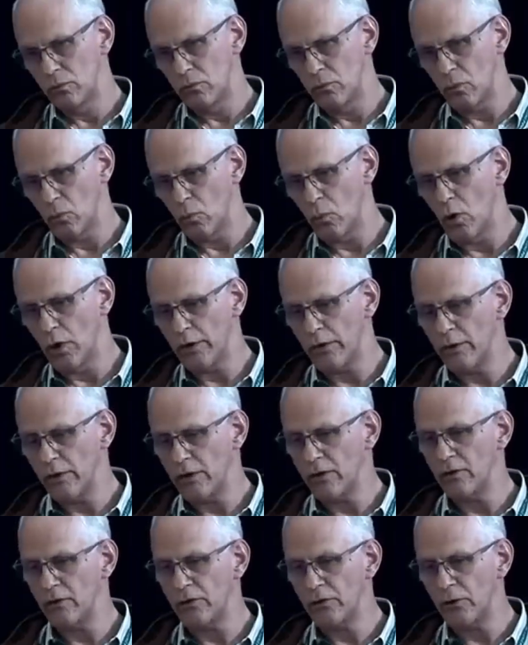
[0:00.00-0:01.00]
one of the
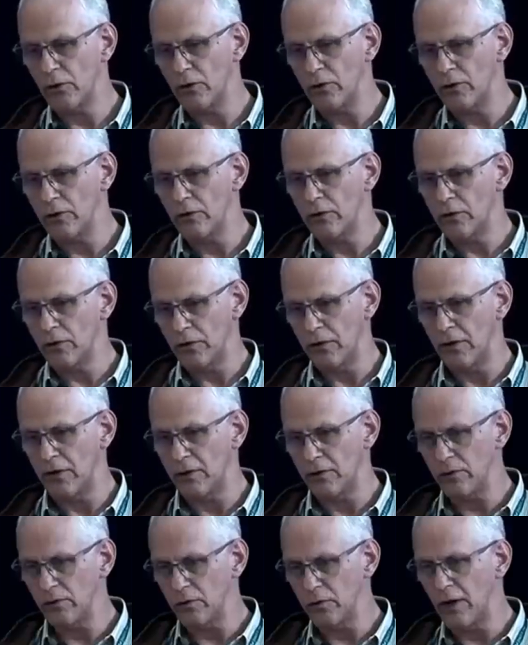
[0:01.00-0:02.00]
concerns
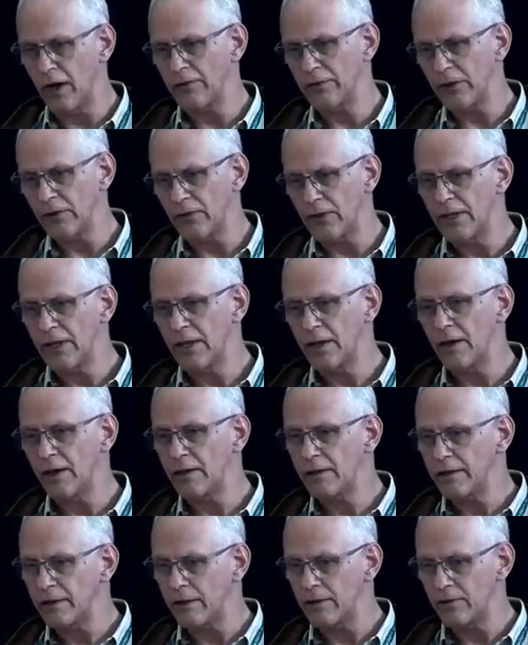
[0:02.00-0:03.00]
is not that the heat
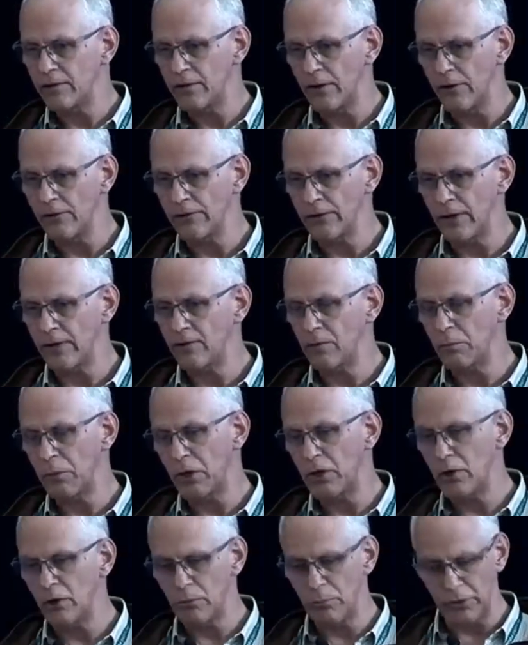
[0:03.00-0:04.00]
island itself gets
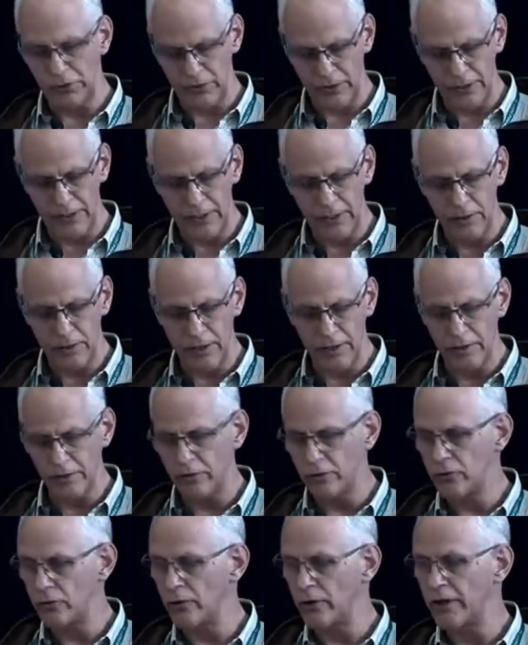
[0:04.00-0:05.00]
bigger, but the heat
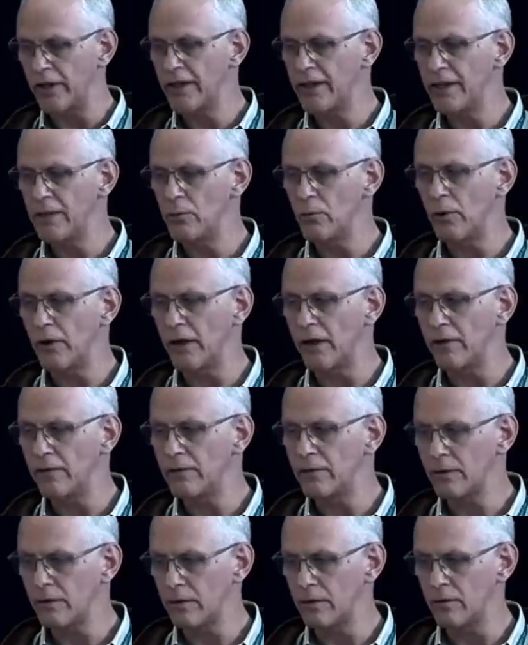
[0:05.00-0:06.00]
island during heat
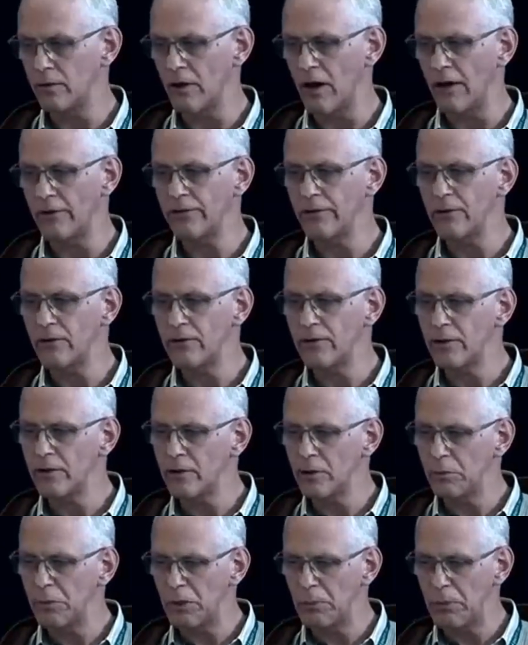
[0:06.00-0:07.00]
waves is often
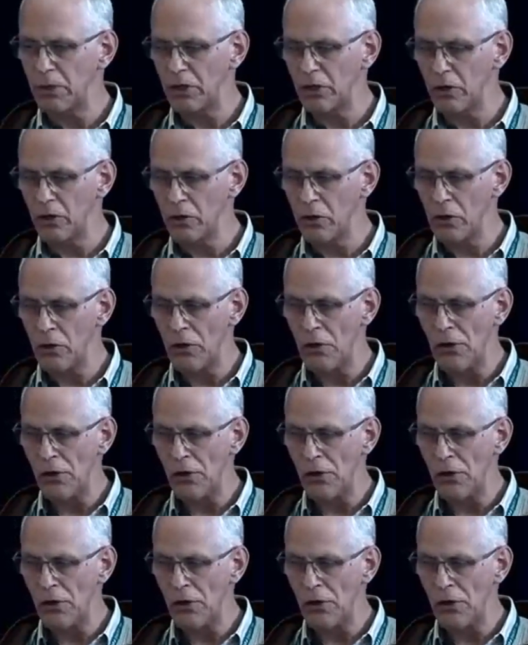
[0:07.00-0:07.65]
seen to be bigger.